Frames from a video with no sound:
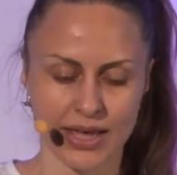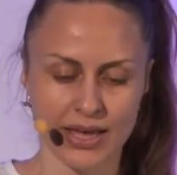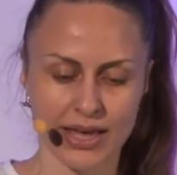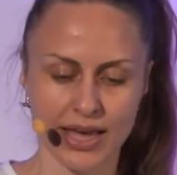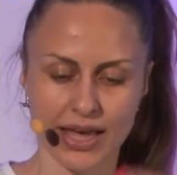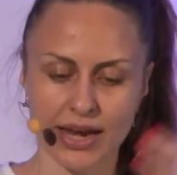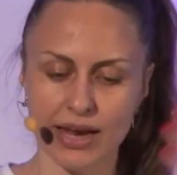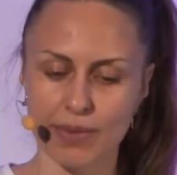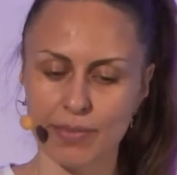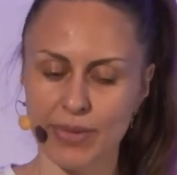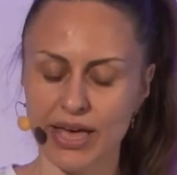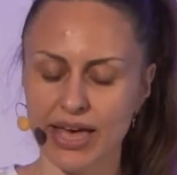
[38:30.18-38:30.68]

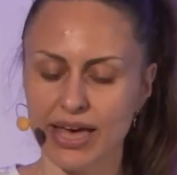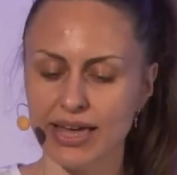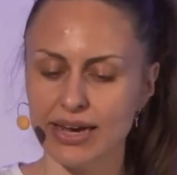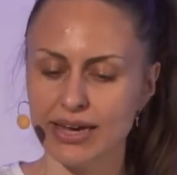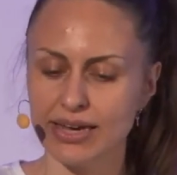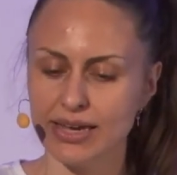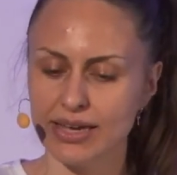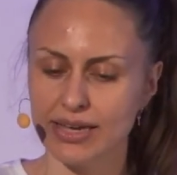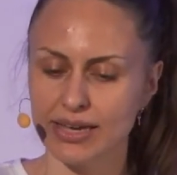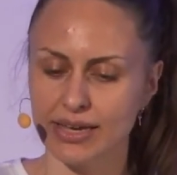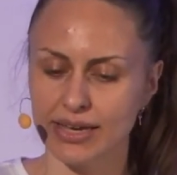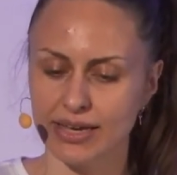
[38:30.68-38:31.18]
and I'm
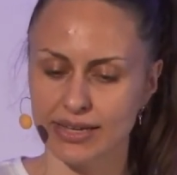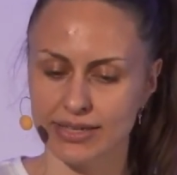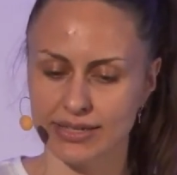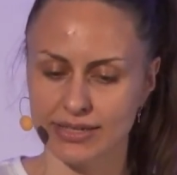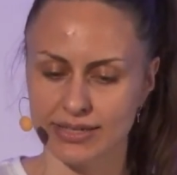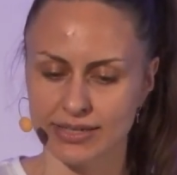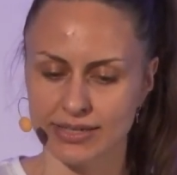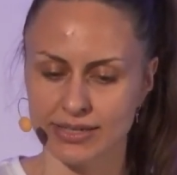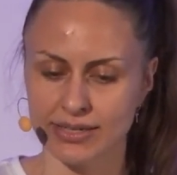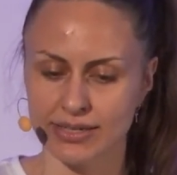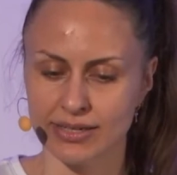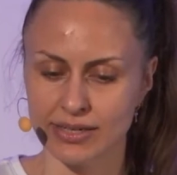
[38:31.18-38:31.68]
adding
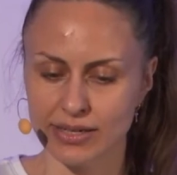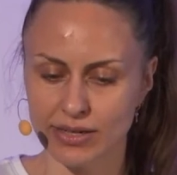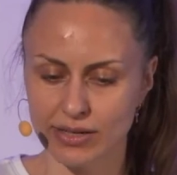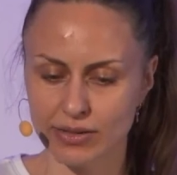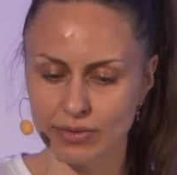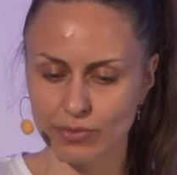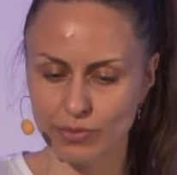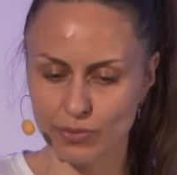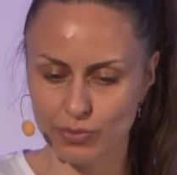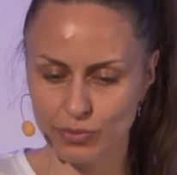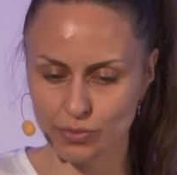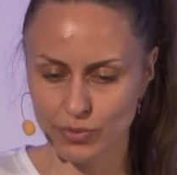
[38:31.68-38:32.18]
it
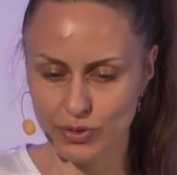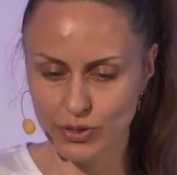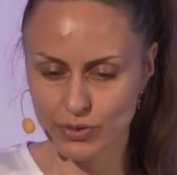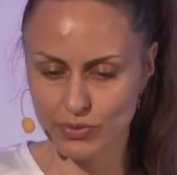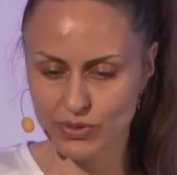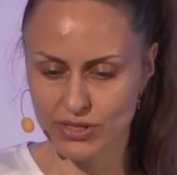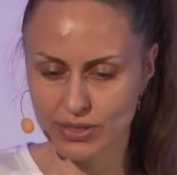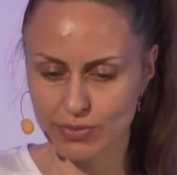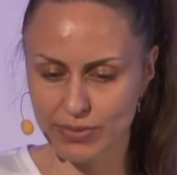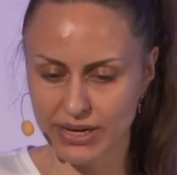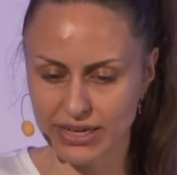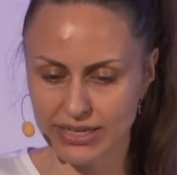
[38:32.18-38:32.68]

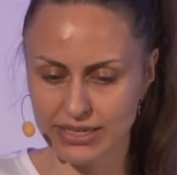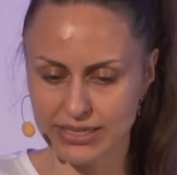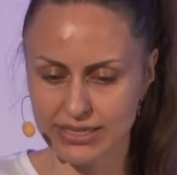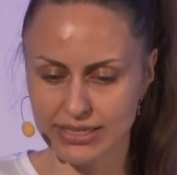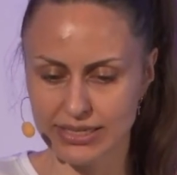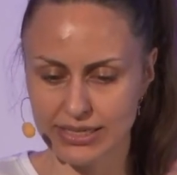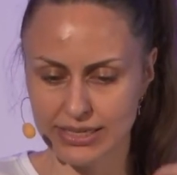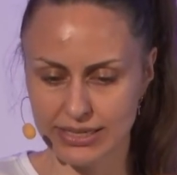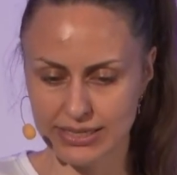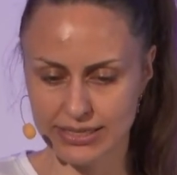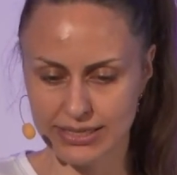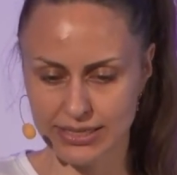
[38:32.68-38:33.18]
using
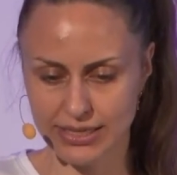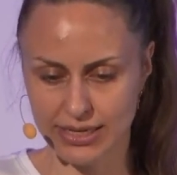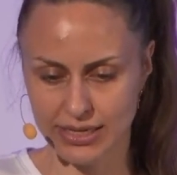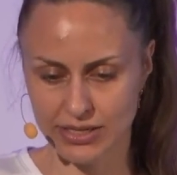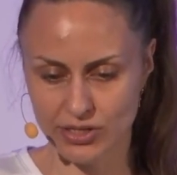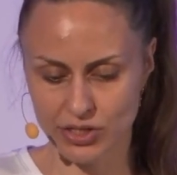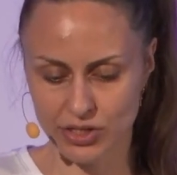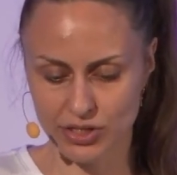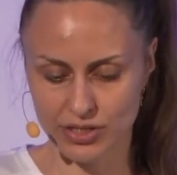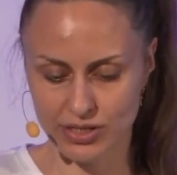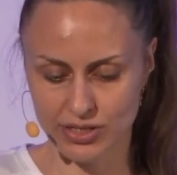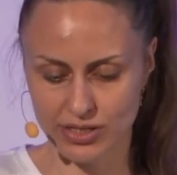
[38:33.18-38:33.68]
-d
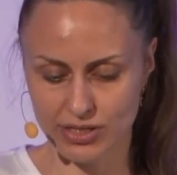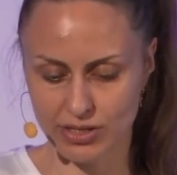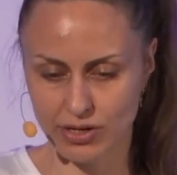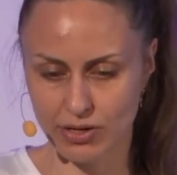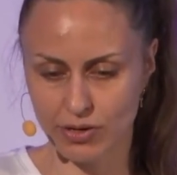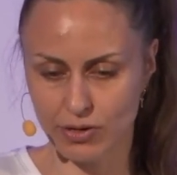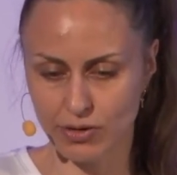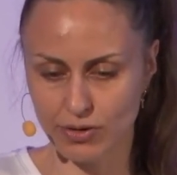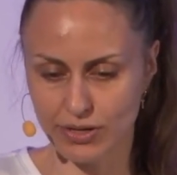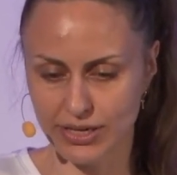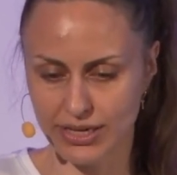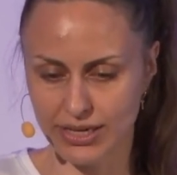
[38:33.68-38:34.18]
extensions and
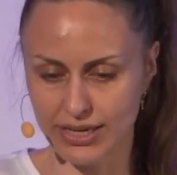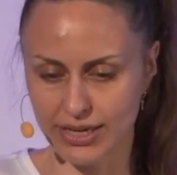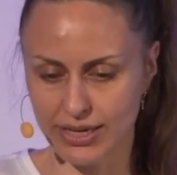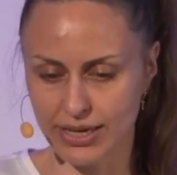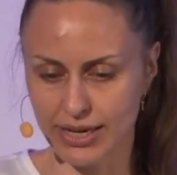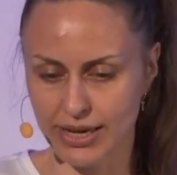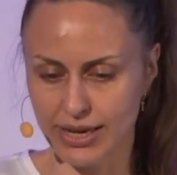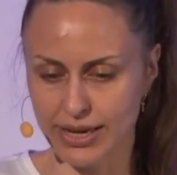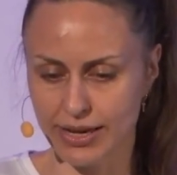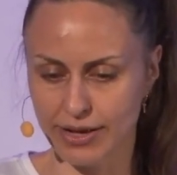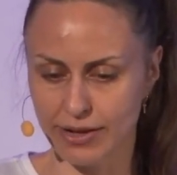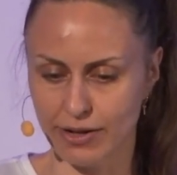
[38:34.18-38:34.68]
calling it
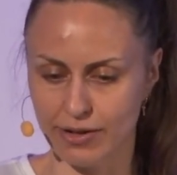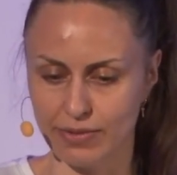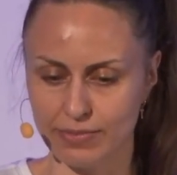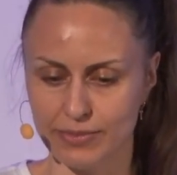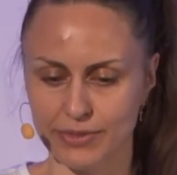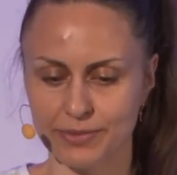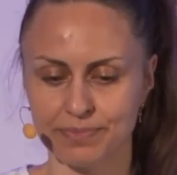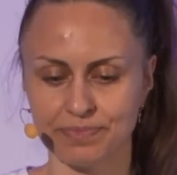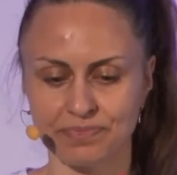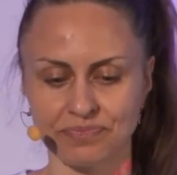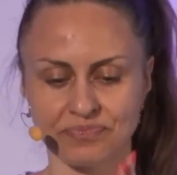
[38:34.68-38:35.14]
Helm.